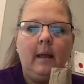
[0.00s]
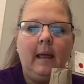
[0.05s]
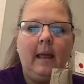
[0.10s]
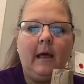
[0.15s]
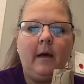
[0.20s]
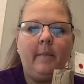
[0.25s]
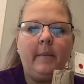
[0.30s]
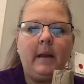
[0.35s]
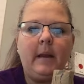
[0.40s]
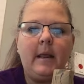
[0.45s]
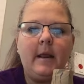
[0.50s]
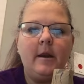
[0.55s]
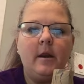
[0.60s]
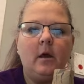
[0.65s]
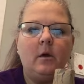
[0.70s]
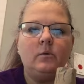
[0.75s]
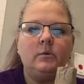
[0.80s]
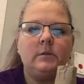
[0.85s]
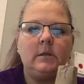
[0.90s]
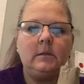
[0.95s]
How many
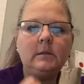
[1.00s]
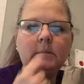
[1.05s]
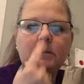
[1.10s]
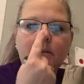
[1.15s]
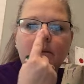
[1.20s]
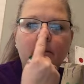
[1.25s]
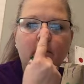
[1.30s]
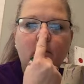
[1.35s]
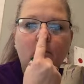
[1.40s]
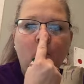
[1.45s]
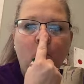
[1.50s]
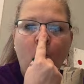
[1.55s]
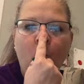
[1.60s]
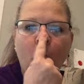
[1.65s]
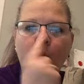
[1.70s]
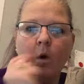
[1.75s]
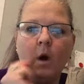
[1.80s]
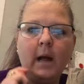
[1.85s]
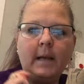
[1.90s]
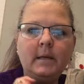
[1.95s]
noses?
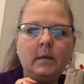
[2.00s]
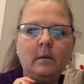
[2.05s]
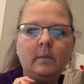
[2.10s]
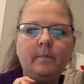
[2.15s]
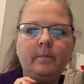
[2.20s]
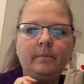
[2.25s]
One.